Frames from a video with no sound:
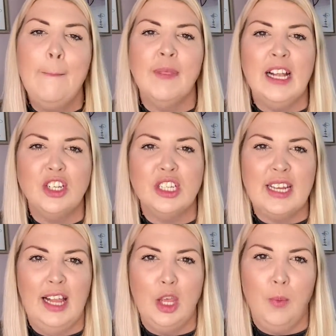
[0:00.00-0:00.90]
They'll just
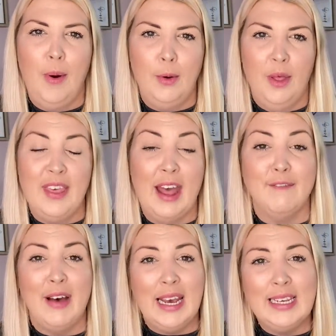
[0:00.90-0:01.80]
tell you probably what they
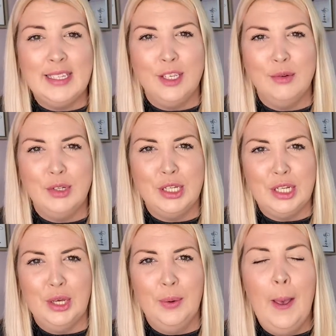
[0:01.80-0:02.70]
advise you to
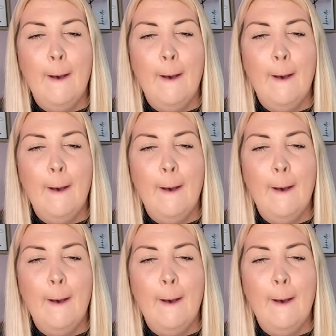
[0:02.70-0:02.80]
do,